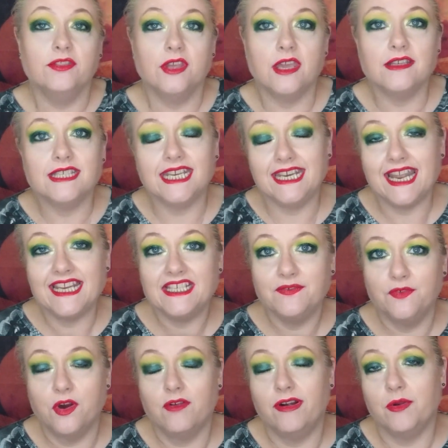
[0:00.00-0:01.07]

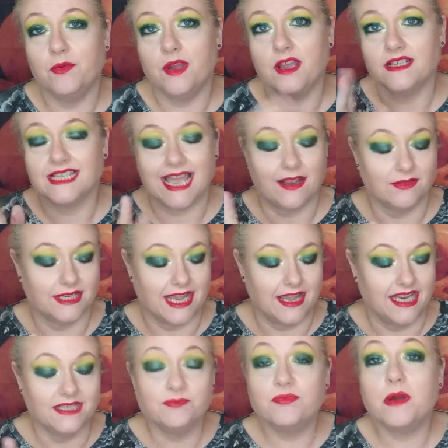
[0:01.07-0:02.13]
£13.84 it works out
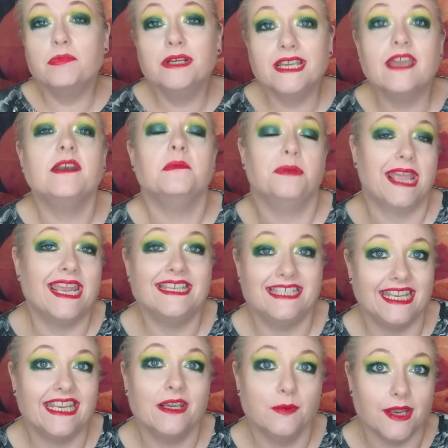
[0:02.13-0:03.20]
at. It's probably going to be
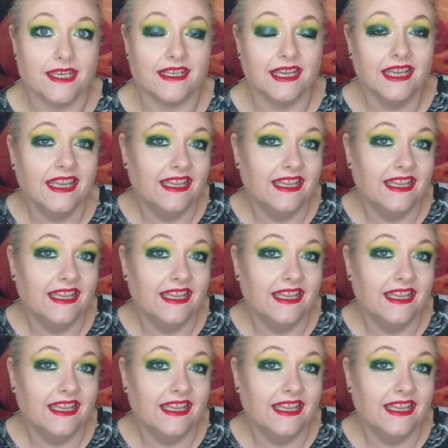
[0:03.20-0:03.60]
18 quid.